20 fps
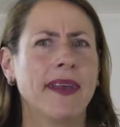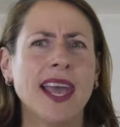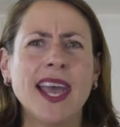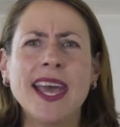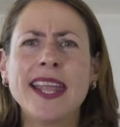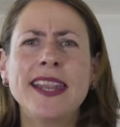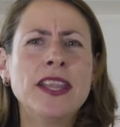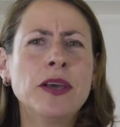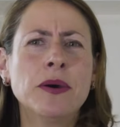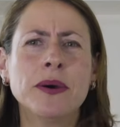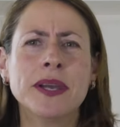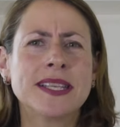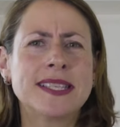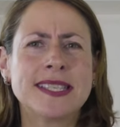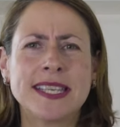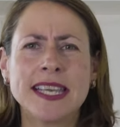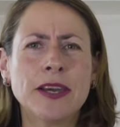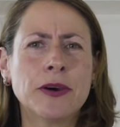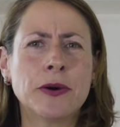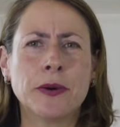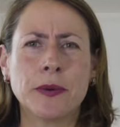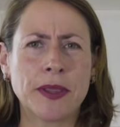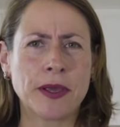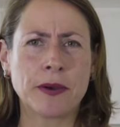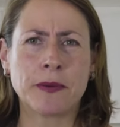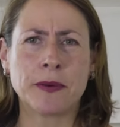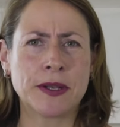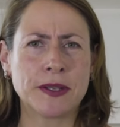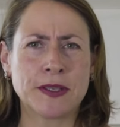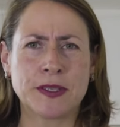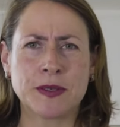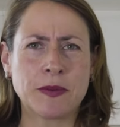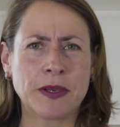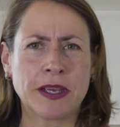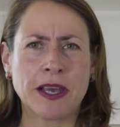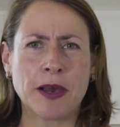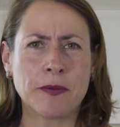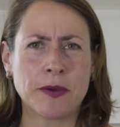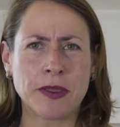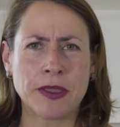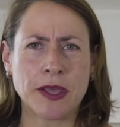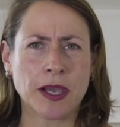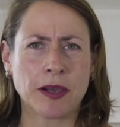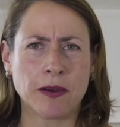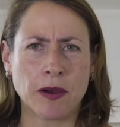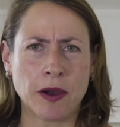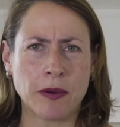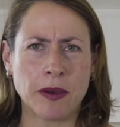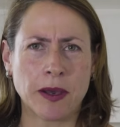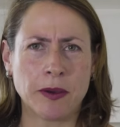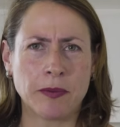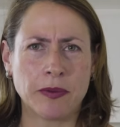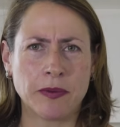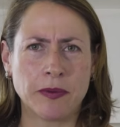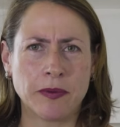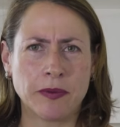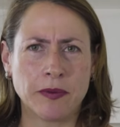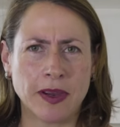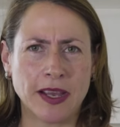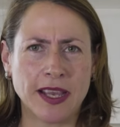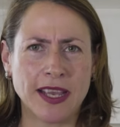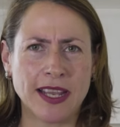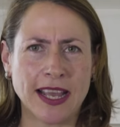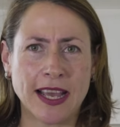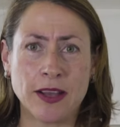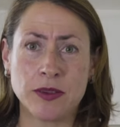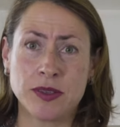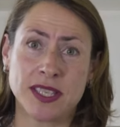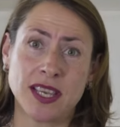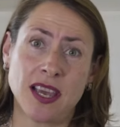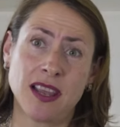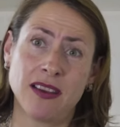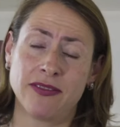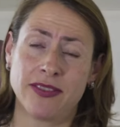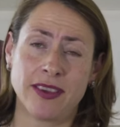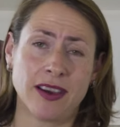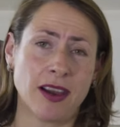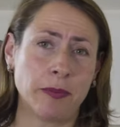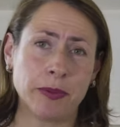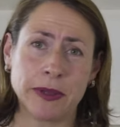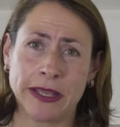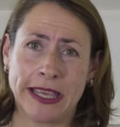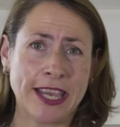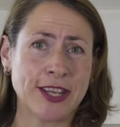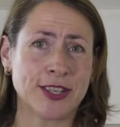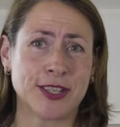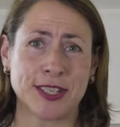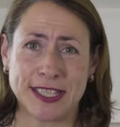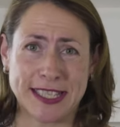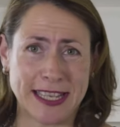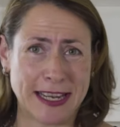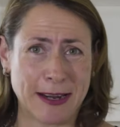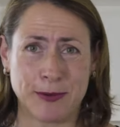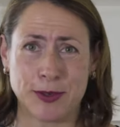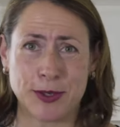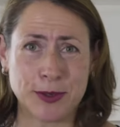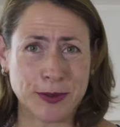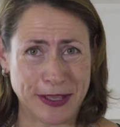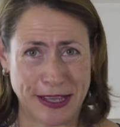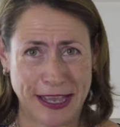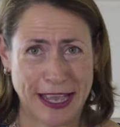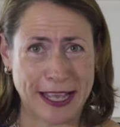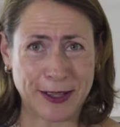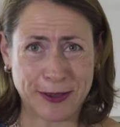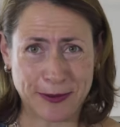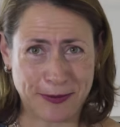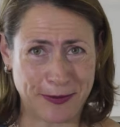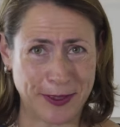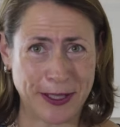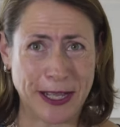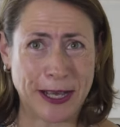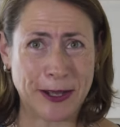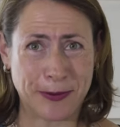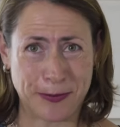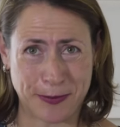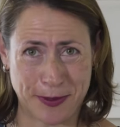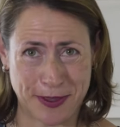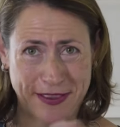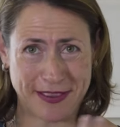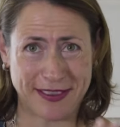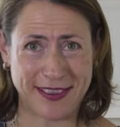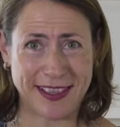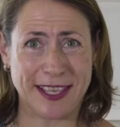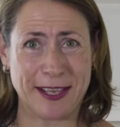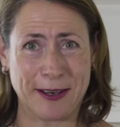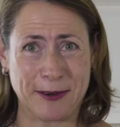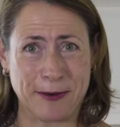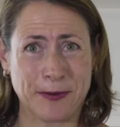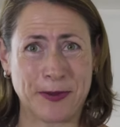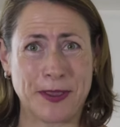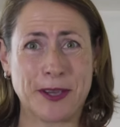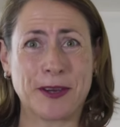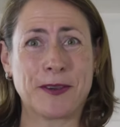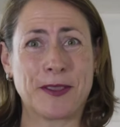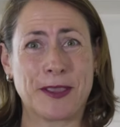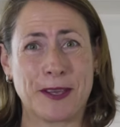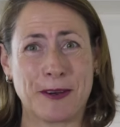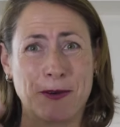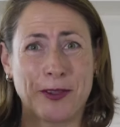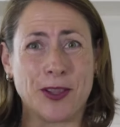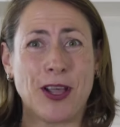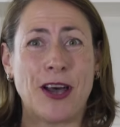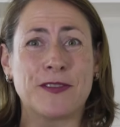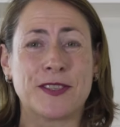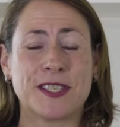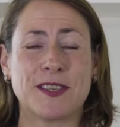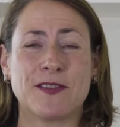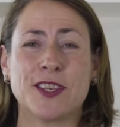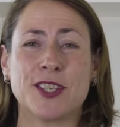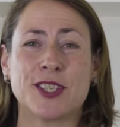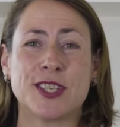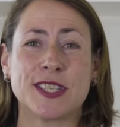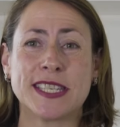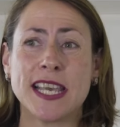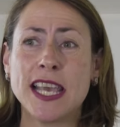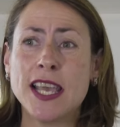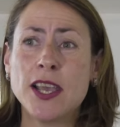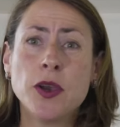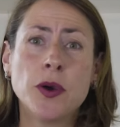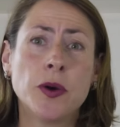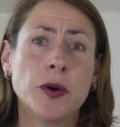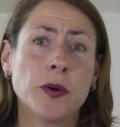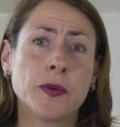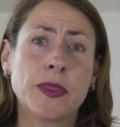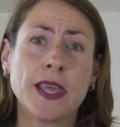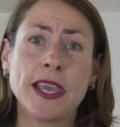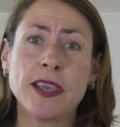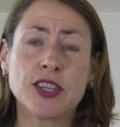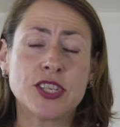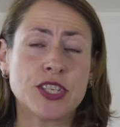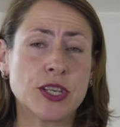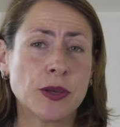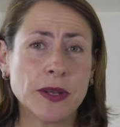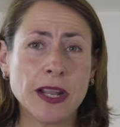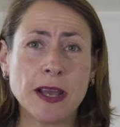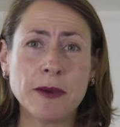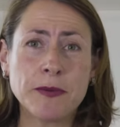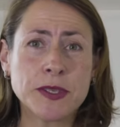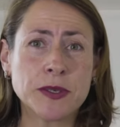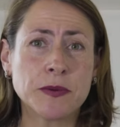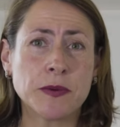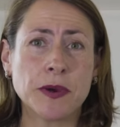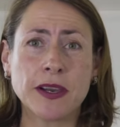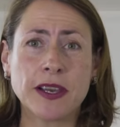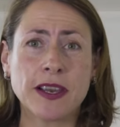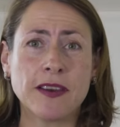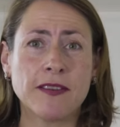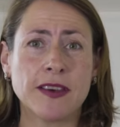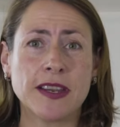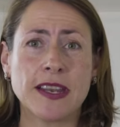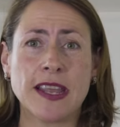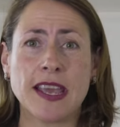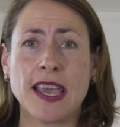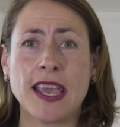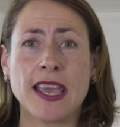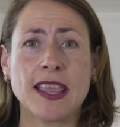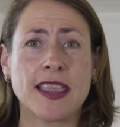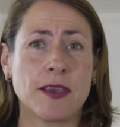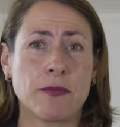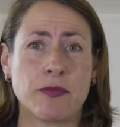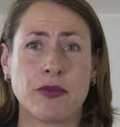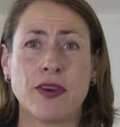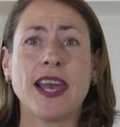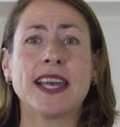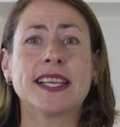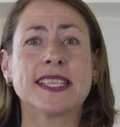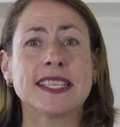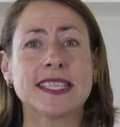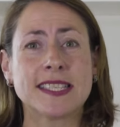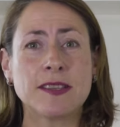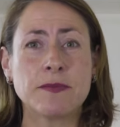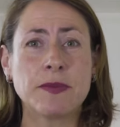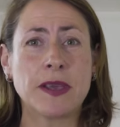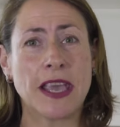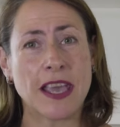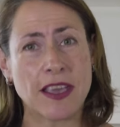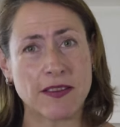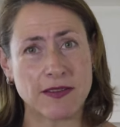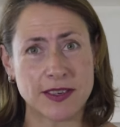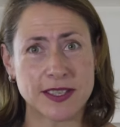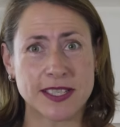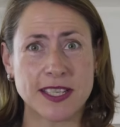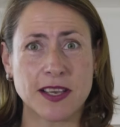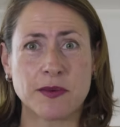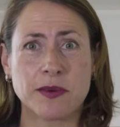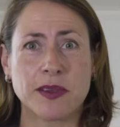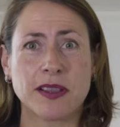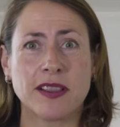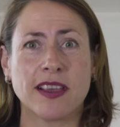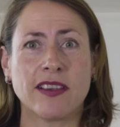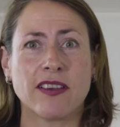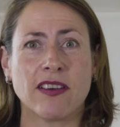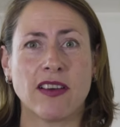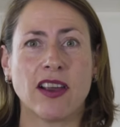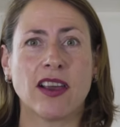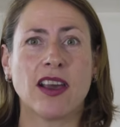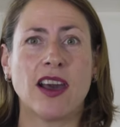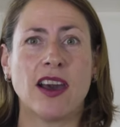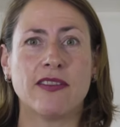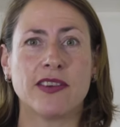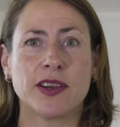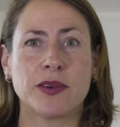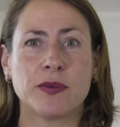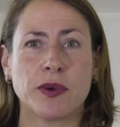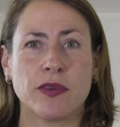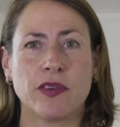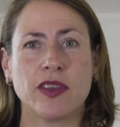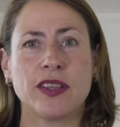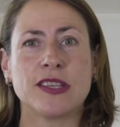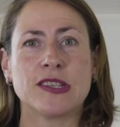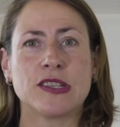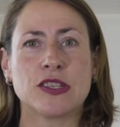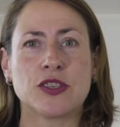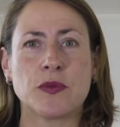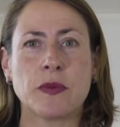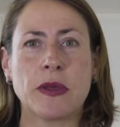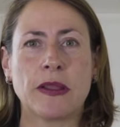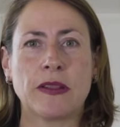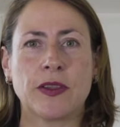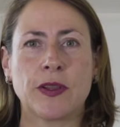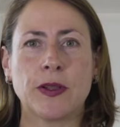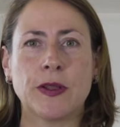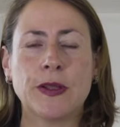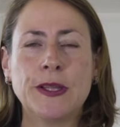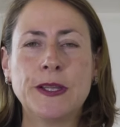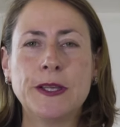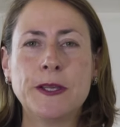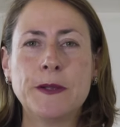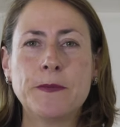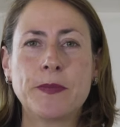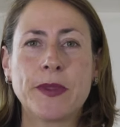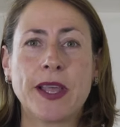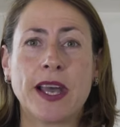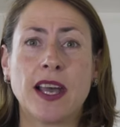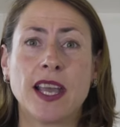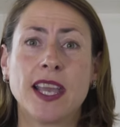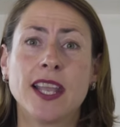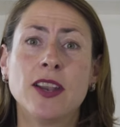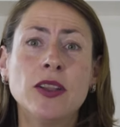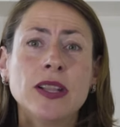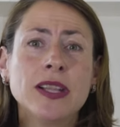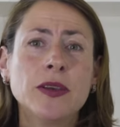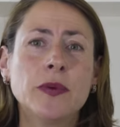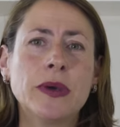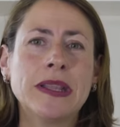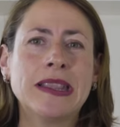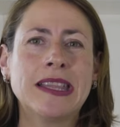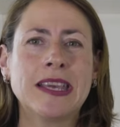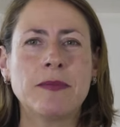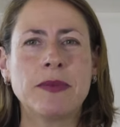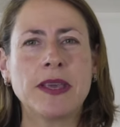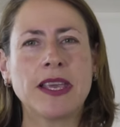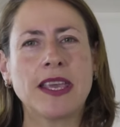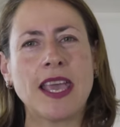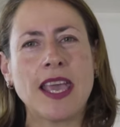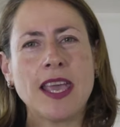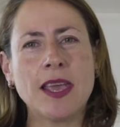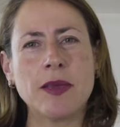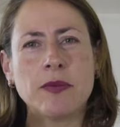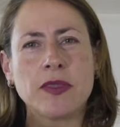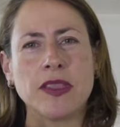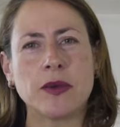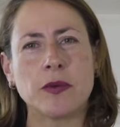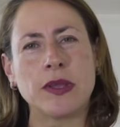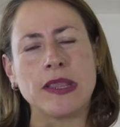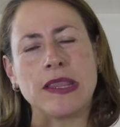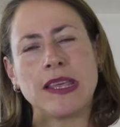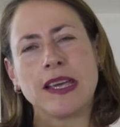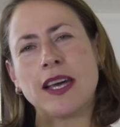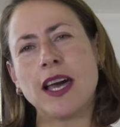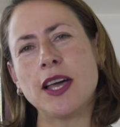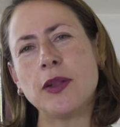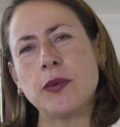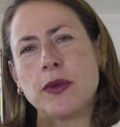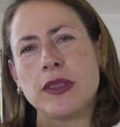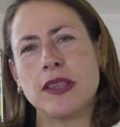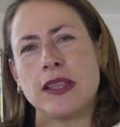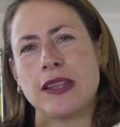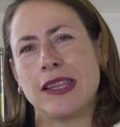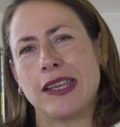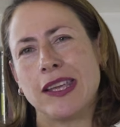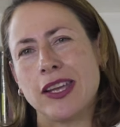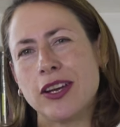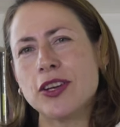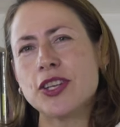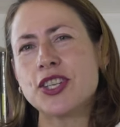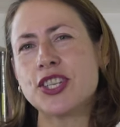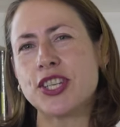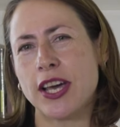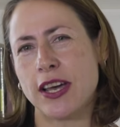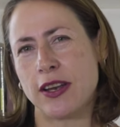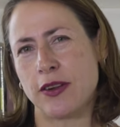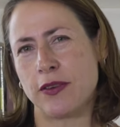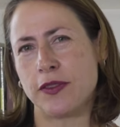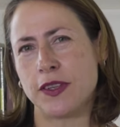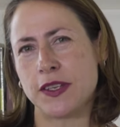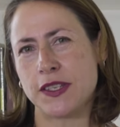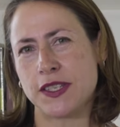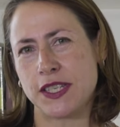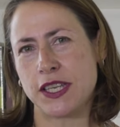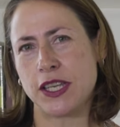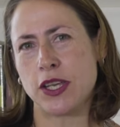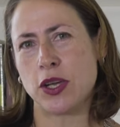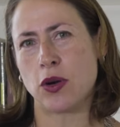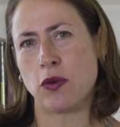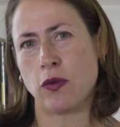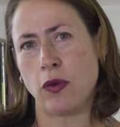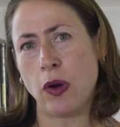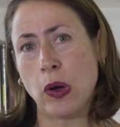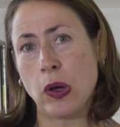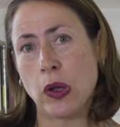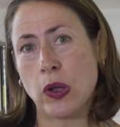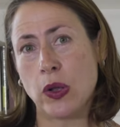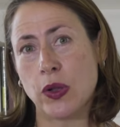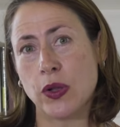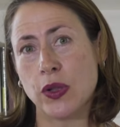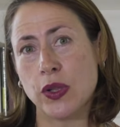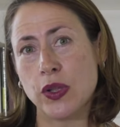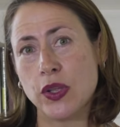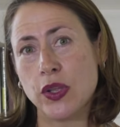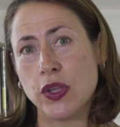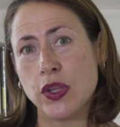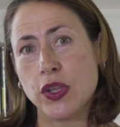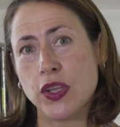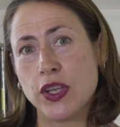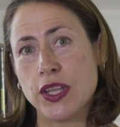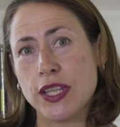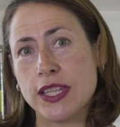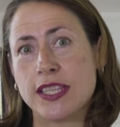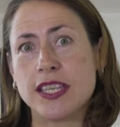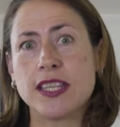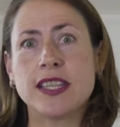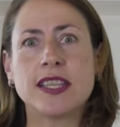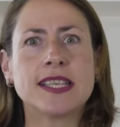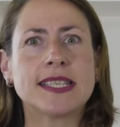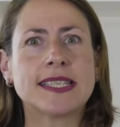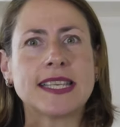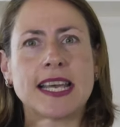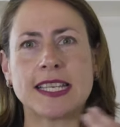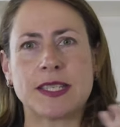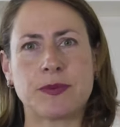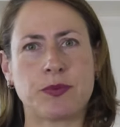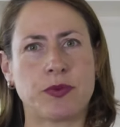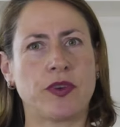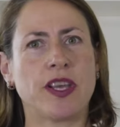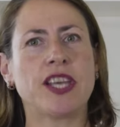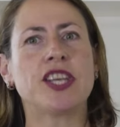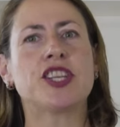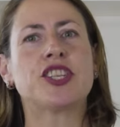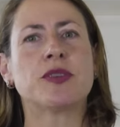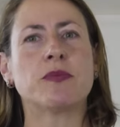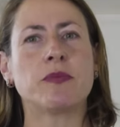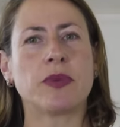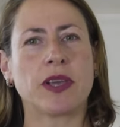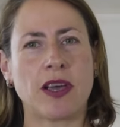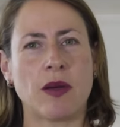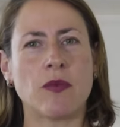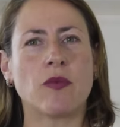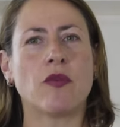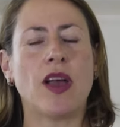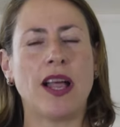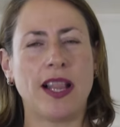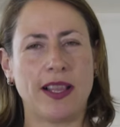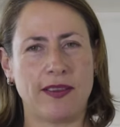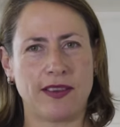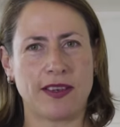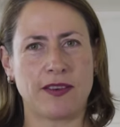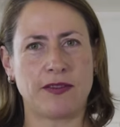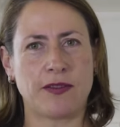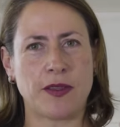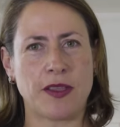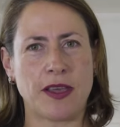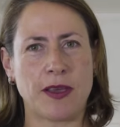had no idea who they wanted to become when they grow up right outside of their applications that i'm sure they had to fill out with you know their their lofty visions they showed up to work every day they practiced the behaviors that we later uncovered were really instrumental uh, and only when they became when they got within earshot of the ceo role did this aspiration become relevant for